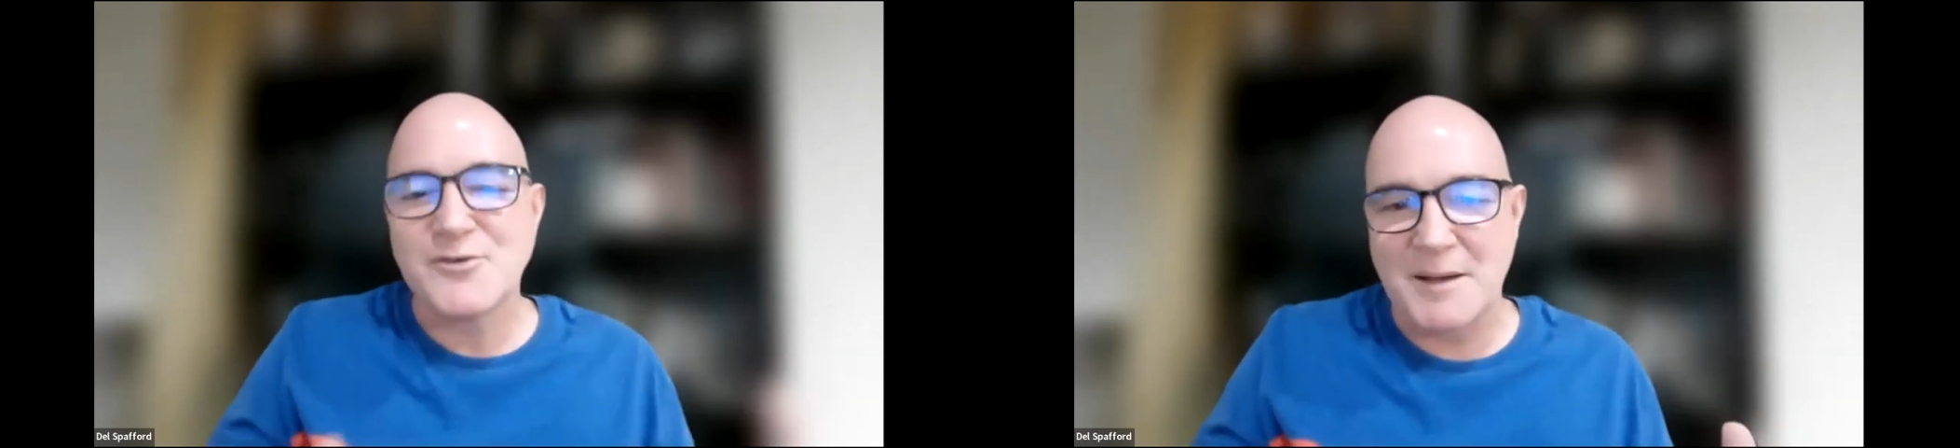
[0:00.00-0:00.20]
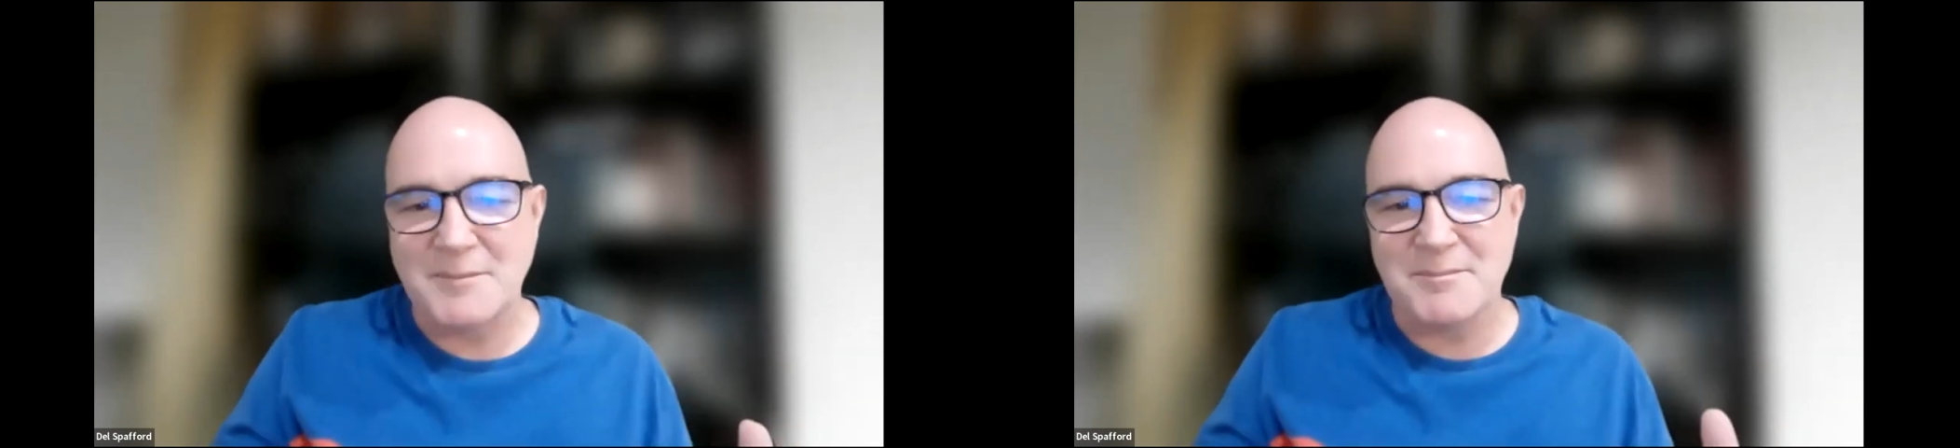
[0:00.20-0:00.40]

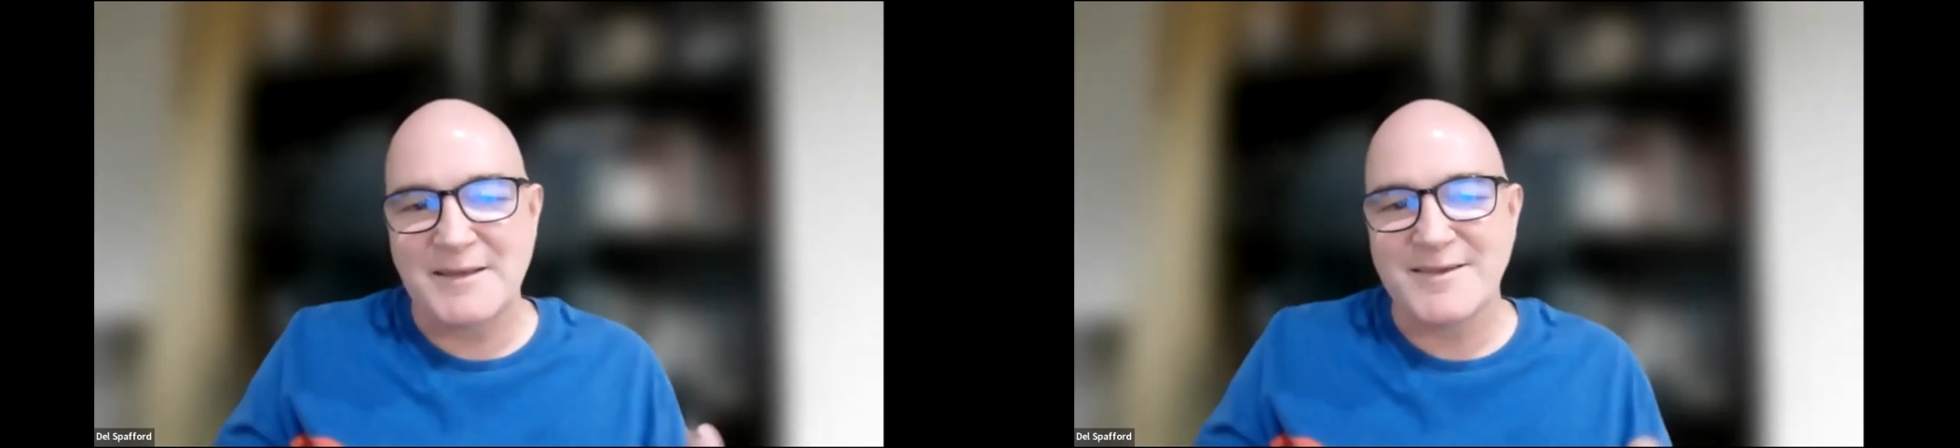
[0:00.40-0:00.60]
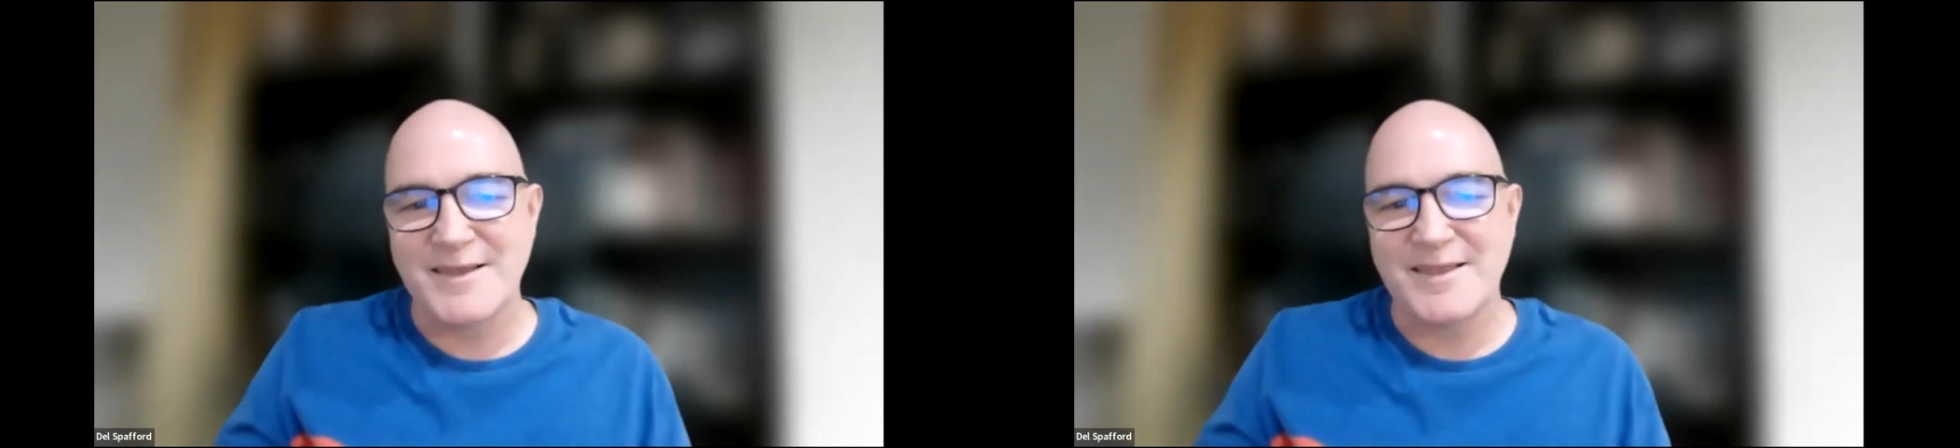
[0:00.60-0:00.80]
might be
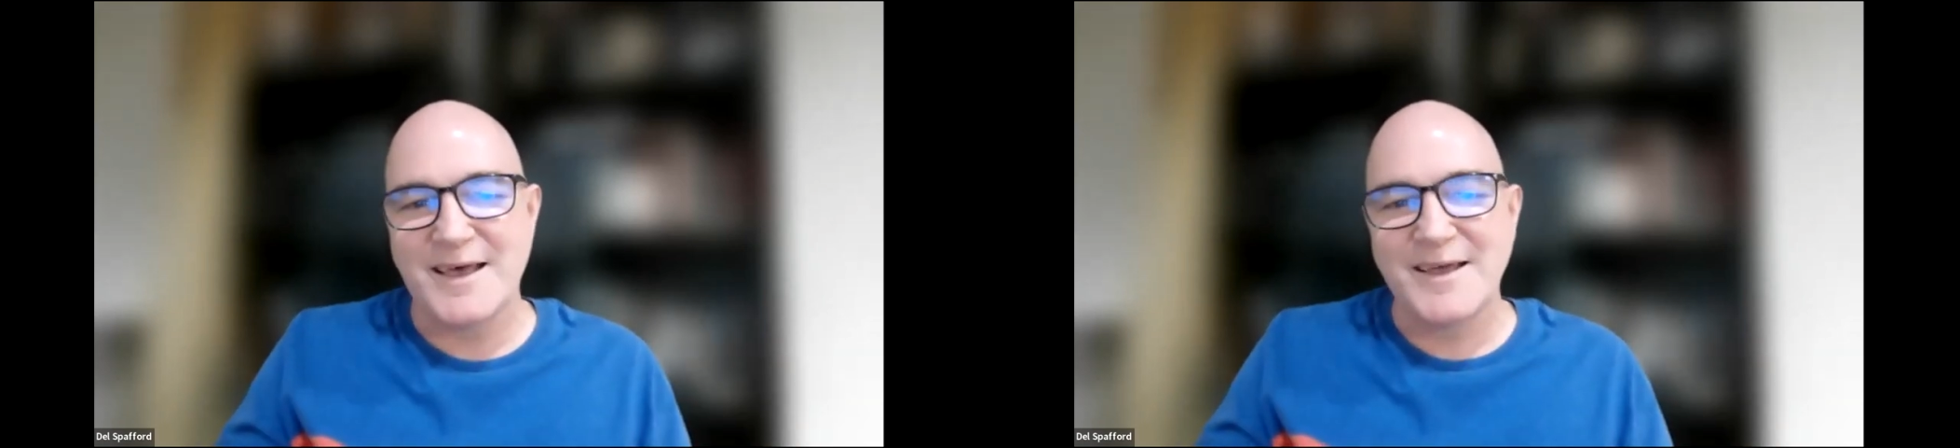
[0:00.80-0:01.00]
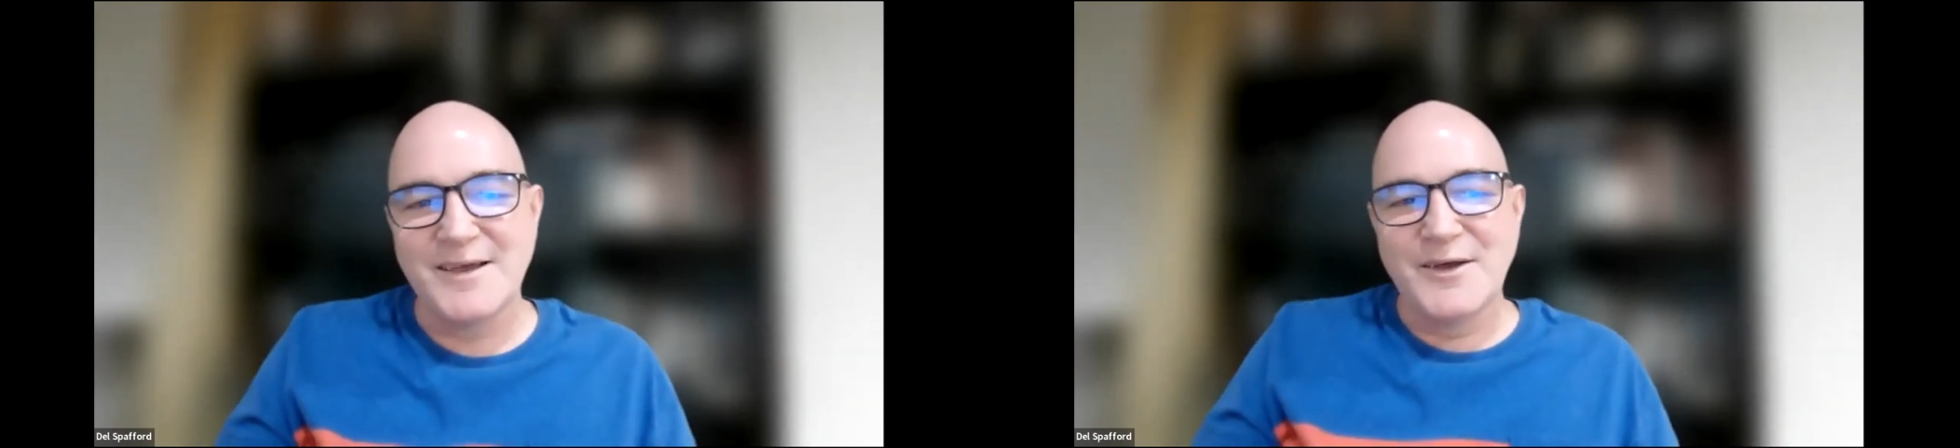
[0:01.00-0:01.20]
better
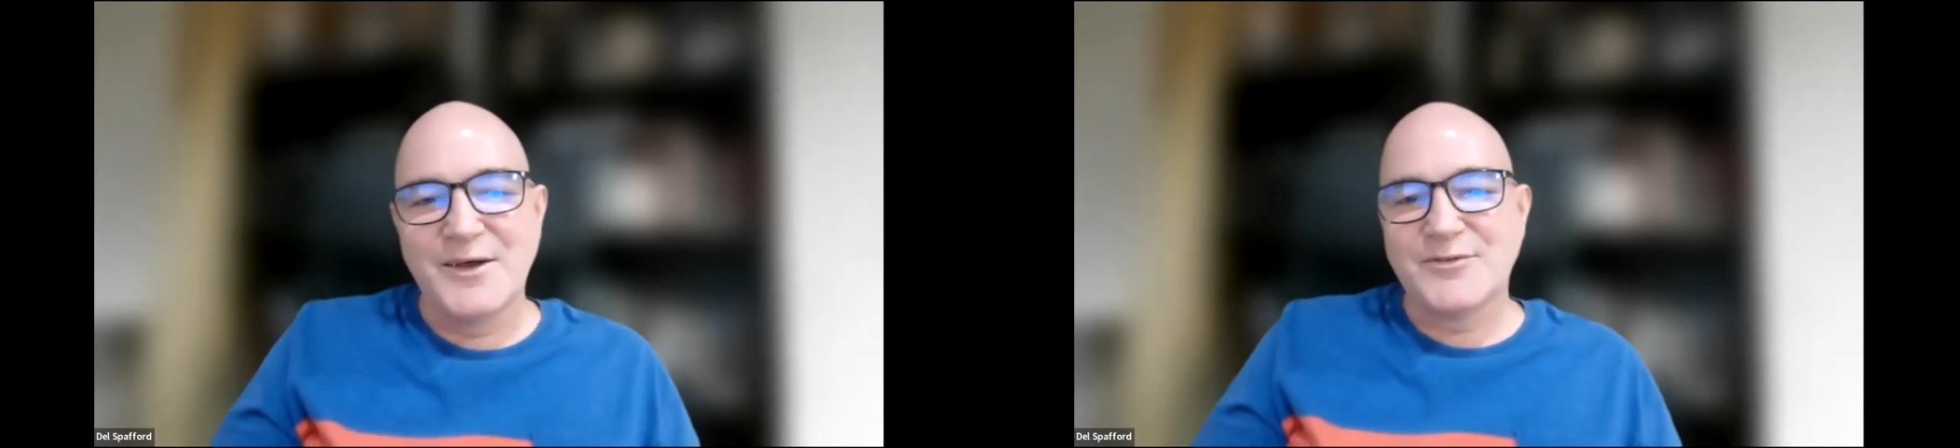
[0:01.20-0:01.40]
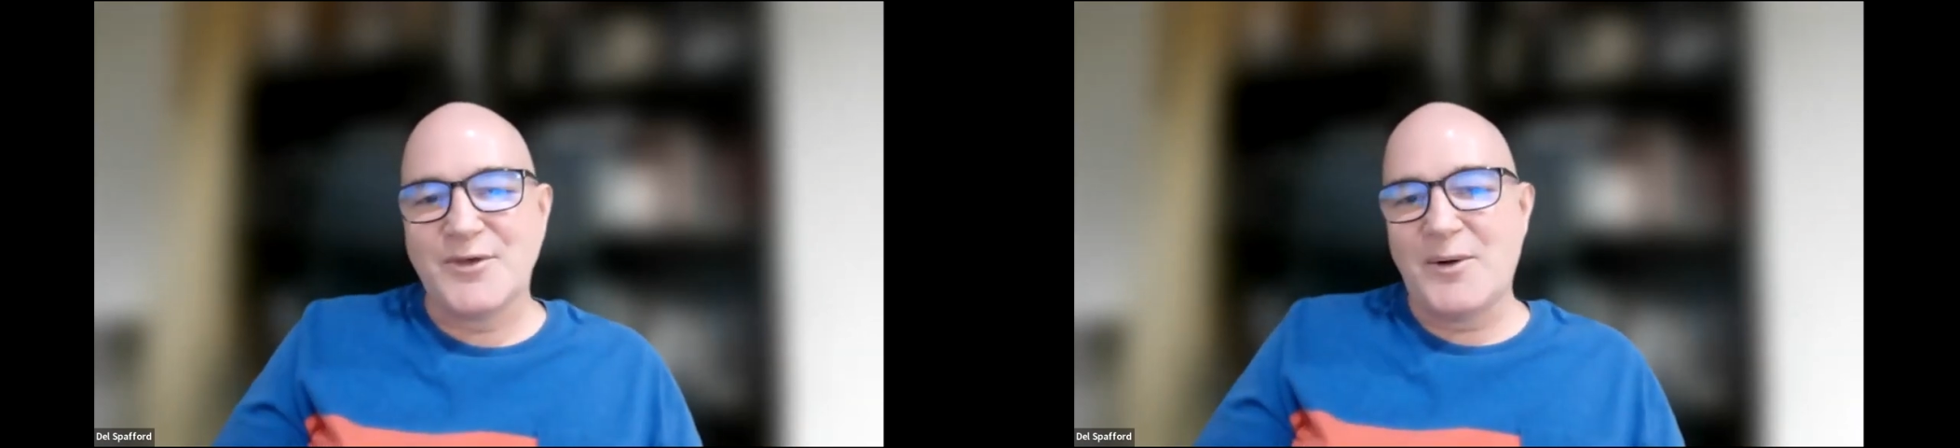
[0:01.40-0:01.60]
there.
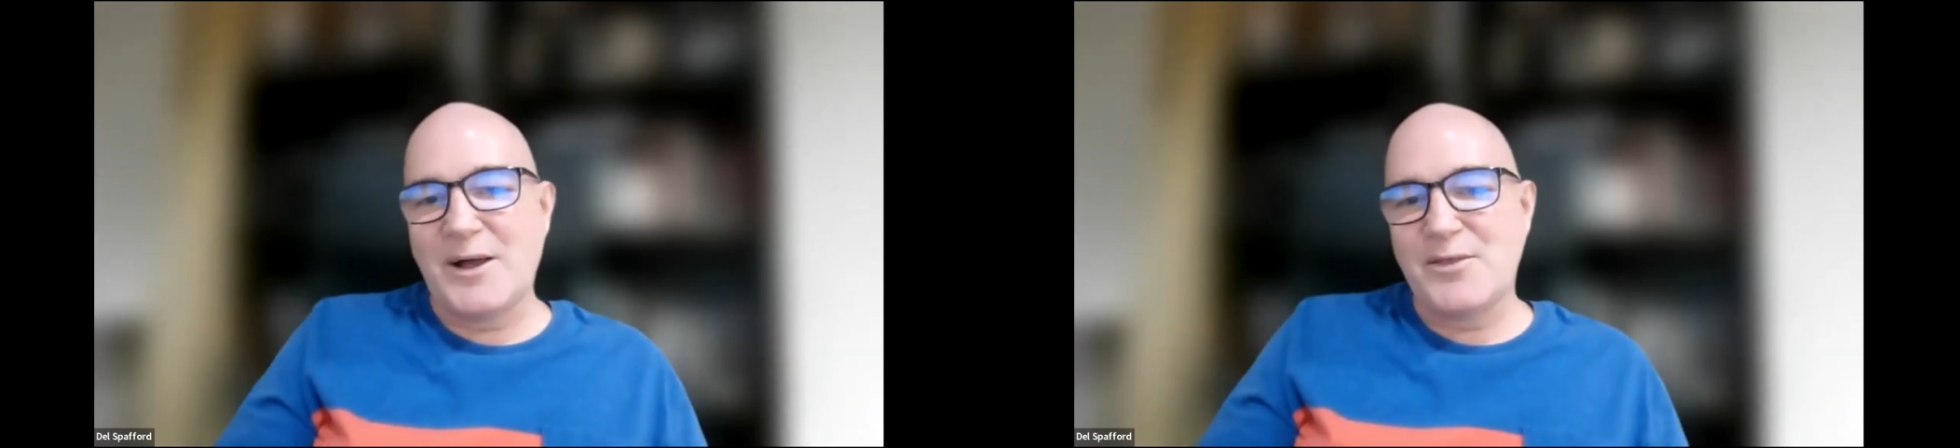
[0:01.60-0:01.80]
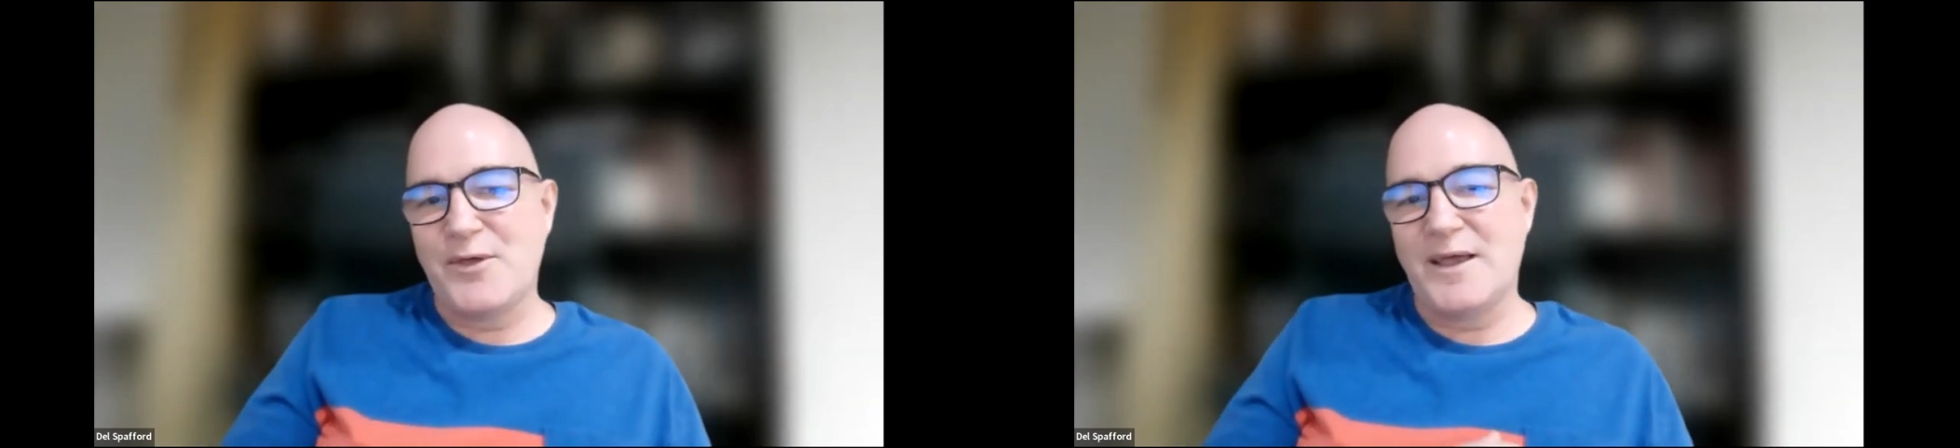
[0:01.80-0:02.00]
So
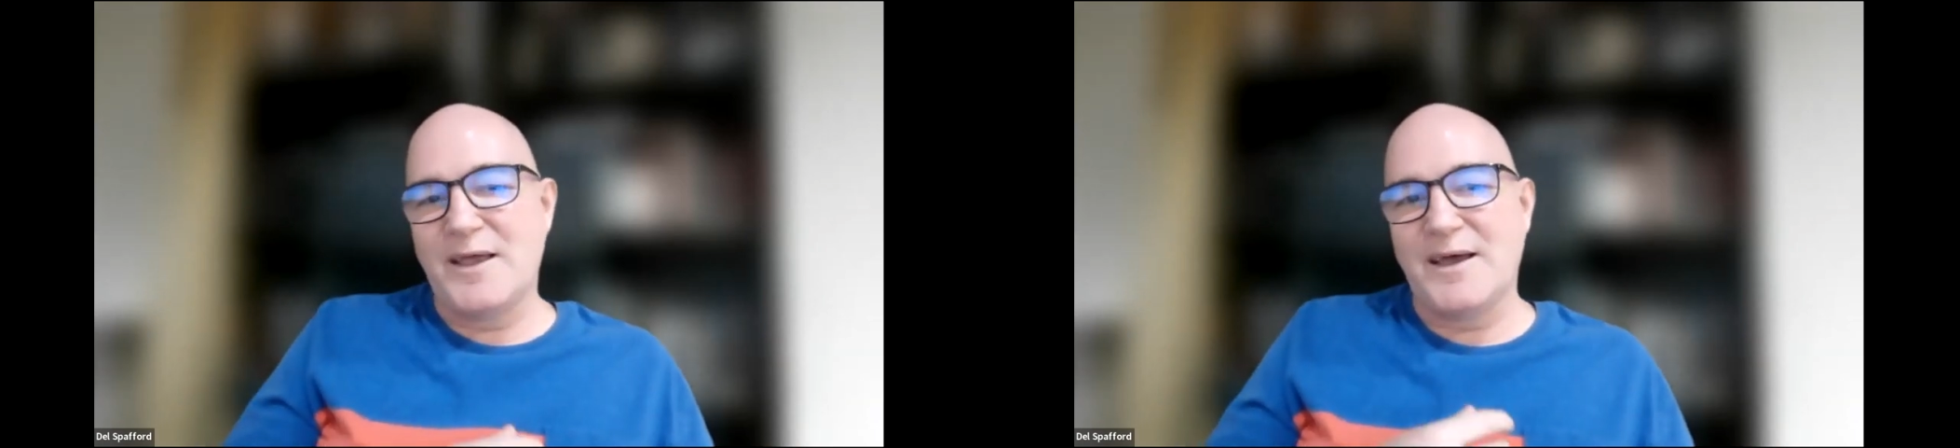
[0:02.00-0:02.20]
I think